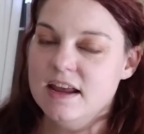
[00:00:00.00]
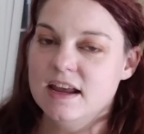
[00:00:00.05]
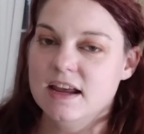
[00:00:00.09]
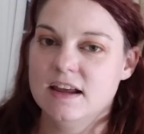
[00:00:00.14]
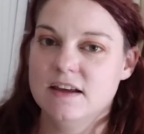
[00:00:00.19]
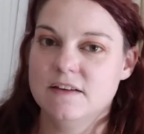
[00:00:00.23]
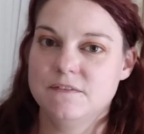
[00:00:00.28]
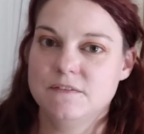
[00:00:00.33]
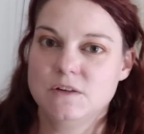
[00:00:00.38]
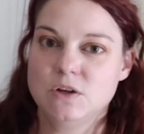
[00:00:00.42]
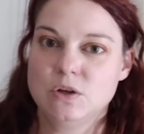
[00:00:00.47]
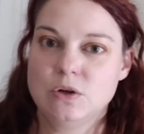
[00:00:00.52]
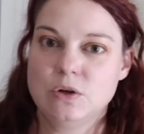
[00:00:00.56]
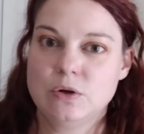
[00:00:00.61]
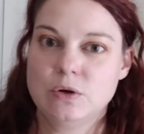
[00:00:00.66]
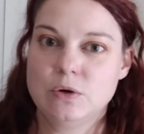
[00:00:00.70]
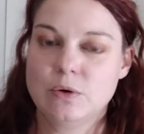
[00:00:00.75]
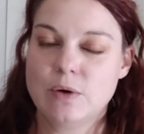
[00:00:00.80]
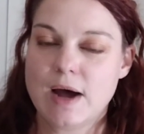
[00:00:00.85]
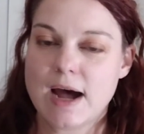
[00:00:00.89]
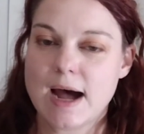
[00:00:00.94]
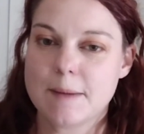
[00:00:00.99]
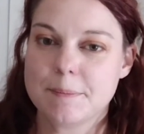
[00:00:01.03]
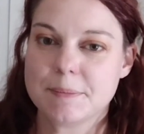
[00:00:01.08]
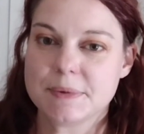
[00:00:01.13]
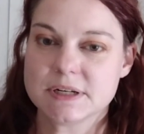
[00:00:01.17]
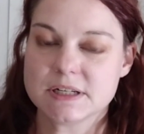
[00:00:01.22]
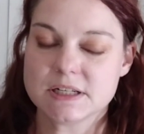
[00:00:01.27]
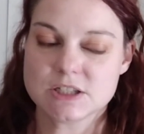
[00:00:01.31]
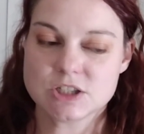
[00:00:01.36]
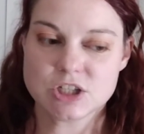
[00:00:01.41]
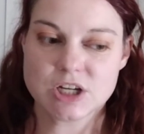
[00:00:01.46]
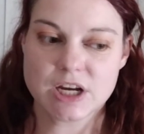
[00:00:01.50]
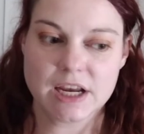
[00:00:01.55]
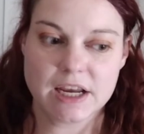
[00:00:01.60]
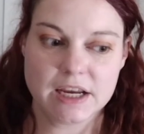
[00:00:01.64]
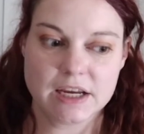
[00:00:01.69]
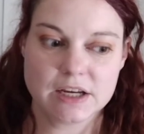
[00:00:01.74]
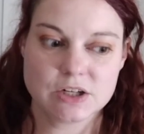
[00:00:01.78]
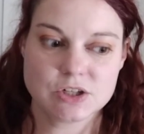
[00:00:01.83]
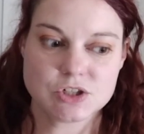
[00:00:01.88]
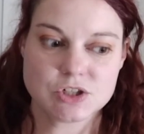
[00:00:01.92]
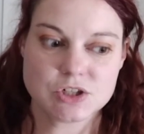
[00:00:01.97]
if you happen to
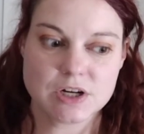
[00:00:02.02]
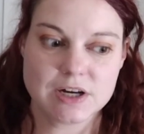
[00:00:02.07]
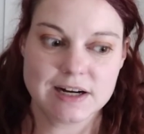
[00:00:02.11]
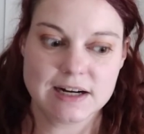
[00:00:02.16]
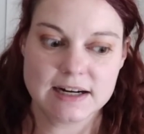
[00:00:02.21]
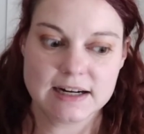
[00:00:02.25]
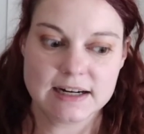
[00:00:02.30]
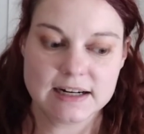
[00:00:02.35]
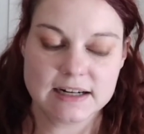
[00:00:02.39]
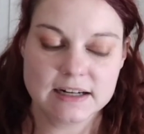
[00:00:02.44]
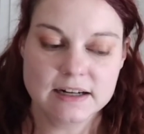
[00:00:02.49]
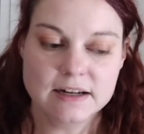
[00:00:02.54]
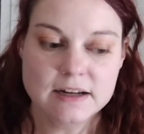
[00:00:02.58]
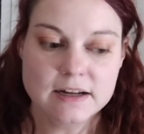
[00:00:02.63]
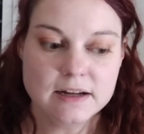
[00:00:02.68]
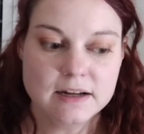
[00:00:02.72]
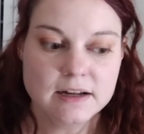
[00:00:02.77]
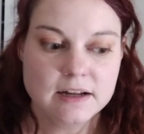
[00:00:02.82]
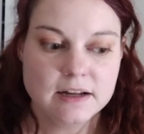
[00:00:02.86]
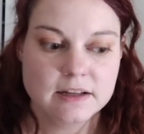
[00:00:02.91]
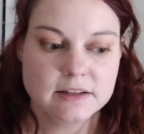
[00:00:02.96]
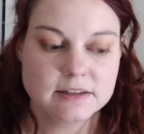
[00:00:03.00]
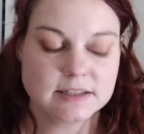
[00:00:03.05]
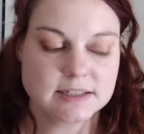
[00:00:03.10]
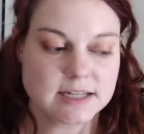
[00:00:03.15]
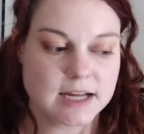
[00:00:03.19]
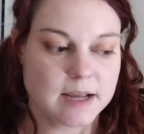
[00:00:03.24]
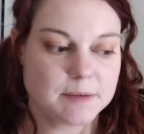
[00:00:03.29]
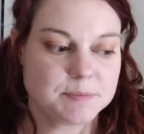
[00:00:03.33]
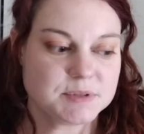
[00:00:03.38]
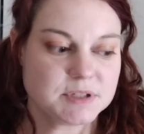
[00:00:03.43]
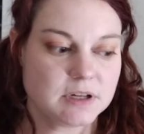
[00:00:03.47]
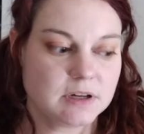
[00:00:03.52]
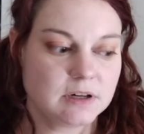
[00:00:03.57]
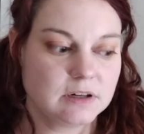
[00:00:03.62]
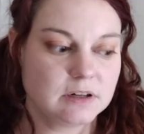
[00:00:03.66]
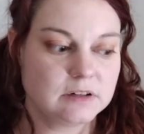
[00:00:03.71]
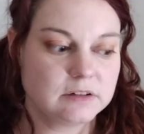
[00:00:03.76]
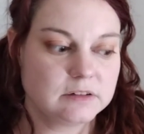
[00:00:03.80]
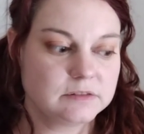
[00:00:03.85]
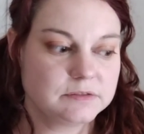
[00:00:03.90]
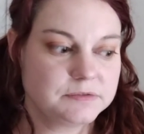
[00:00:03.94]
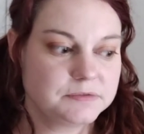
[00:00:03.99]
change the types
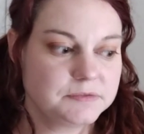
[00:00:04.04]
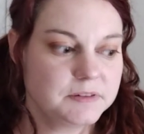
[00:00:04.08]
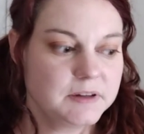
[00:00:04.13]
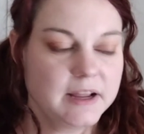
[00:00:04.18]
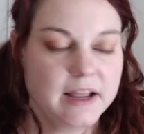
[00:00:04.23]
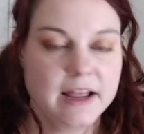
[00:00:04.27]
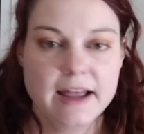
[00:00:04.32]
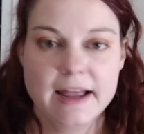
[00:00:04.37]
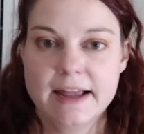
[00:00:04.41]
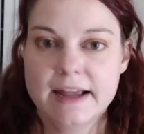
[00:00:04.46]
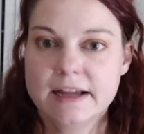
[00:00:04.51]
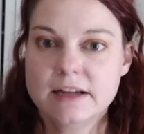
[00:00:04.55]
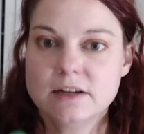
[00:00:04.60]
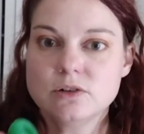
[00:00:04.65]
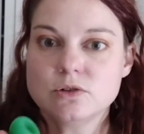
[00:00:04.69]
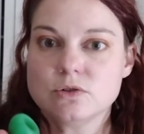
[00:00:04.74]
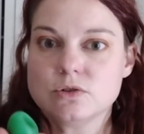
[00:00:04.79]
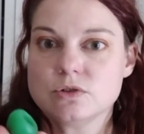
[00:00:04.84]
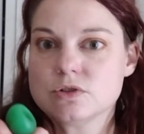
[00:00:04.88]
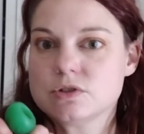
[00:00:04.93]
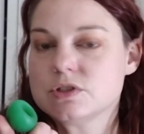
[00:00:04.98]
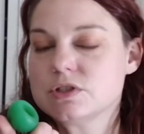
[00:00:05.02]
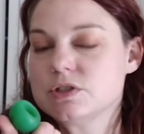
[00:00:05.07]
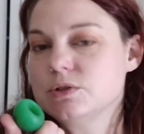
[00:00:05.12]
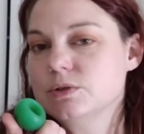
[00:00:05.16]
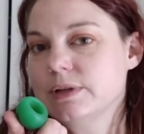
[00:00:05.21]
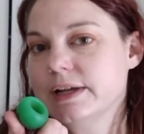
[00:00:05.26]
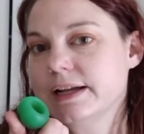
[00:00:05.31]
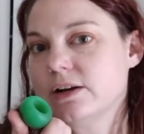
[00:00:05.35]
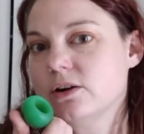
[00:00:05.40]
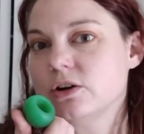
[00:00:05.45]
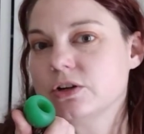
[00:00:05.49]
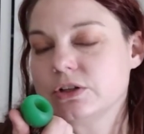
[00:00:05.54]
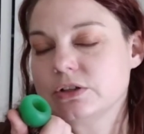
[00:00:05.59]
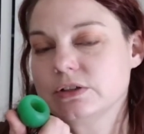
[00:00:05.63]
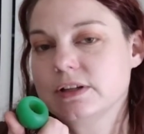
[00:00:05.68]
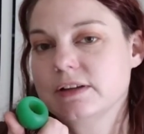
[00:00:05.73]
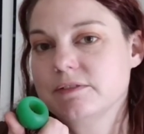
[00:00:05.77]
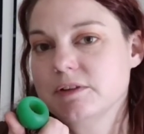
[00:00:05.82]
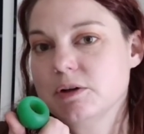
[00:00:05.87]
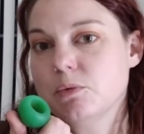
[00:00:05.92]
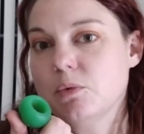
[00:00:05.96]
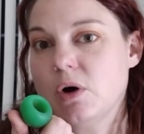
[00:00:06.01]
of handles you like on your
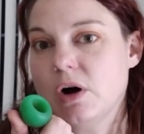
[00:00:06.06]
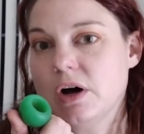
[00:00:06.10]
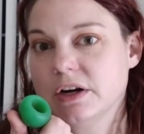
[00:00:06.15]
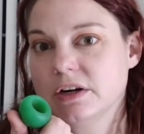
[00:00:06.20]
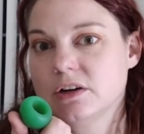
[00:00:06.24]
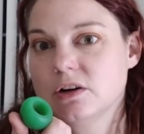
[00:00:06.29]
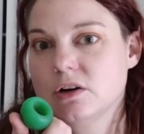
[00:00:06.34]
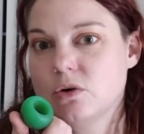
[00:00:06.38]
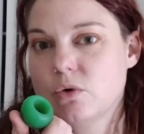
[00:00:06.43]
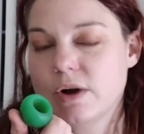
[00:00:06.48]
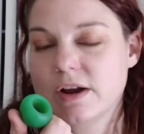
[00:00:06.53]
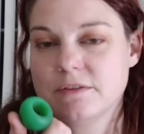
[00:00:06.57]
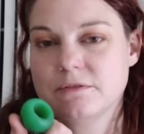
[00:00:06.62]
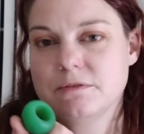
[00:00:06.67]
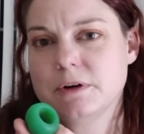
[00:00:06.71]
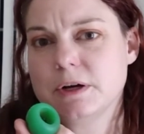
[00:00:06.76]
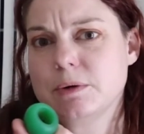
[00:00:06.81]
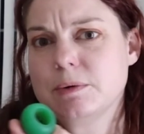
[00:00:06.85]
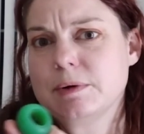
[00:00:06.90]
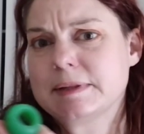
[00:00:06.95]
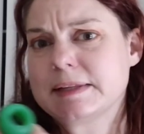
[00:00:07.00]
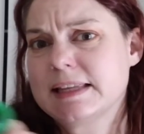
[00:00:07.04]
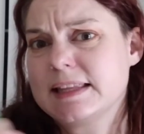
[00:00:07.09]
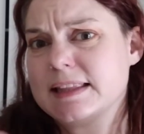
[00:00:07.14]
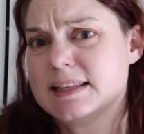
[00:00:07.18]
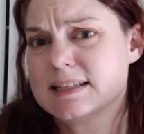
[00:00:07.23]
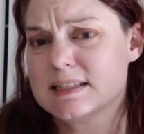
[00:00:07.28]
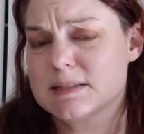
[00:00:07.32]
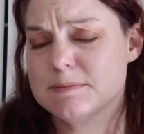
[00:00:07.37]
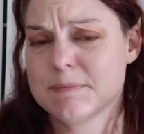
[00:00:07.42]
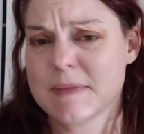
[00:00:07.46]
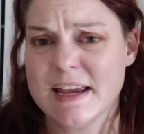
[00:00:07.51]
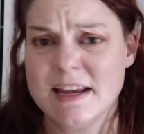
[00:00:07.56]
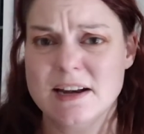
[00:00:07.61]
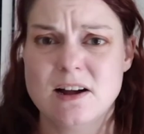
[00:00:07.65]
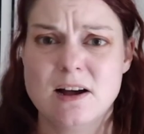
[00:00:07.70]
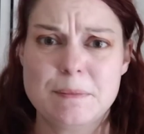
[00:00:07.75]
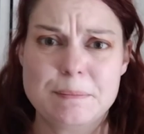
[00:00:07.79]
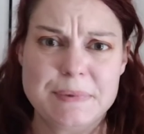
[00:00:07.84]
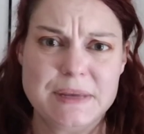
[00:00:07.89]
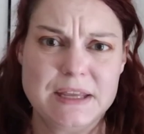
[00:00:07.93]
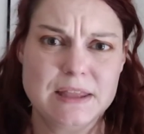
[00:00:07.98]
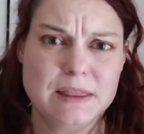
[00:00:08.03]
Leviwand quite frequently, this may
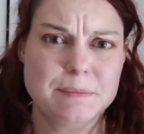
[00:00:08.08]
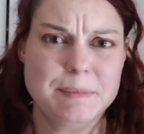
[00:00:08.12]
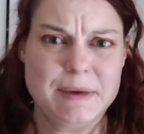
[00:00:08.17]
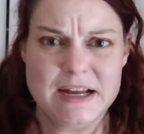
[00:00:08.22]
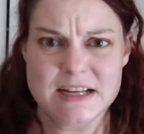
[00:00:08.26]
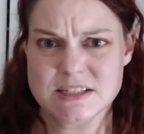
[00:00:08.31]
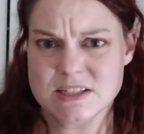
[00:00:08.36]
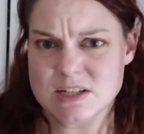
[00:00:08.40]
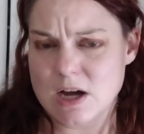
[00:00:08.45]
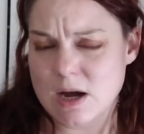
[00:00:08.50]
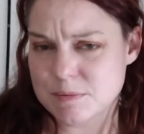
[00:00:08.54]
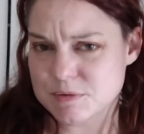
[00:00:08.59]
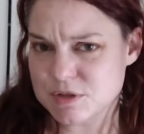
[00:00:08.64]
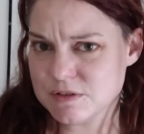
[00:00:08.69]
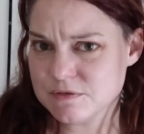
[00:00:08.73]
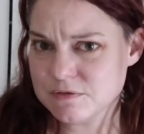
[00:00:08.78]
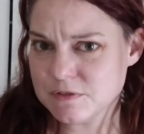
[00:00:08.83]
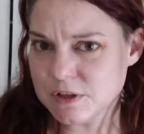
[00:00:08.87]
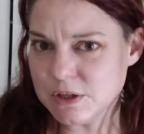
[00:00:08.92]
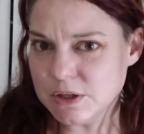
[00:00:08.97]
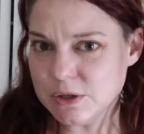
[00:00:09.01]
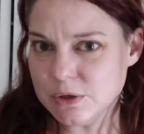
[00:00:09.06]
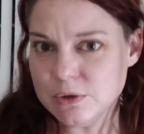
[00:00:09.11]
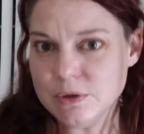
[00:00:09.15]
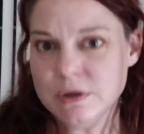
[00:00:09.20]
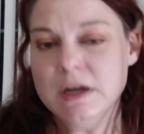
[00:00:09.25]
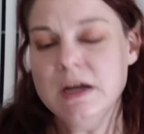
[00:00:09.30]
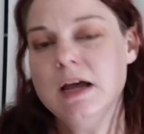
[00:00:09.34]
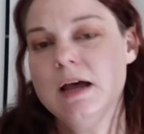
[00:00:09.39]
not be the best option for you,